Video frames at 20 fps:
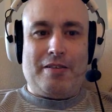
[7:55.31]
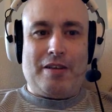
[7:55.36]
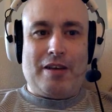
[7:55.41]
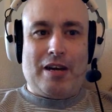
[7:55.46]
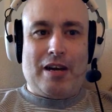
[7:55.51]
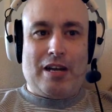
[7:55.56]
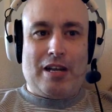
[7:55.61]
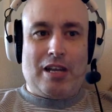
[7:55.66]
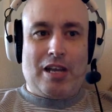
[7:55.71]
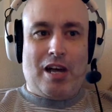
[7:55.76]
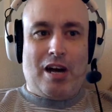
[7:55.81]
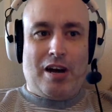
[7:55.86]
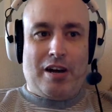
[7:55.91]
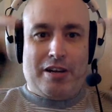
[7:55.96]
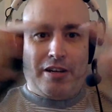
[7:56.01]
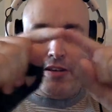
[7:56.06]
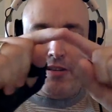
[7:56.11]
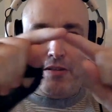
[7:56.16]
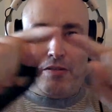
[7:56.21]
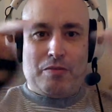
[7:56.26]
a
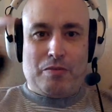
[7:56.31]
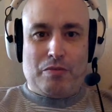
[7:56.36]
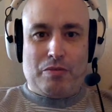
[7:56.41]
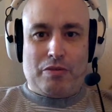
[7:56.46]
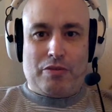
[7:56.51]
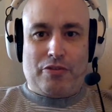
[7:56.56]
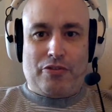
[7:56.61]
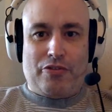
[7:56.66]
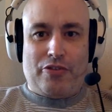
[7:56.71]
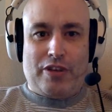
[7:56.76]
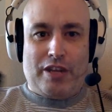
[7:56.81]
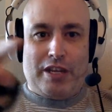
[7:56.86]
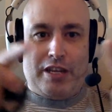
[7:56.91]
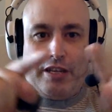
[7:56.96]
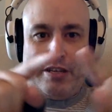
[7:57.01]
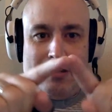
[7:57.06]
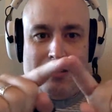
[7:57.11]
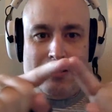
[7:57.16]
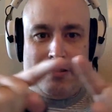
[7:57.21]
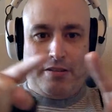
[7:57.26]
line would fill
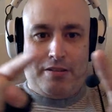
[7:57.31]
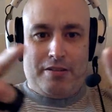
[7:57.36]
in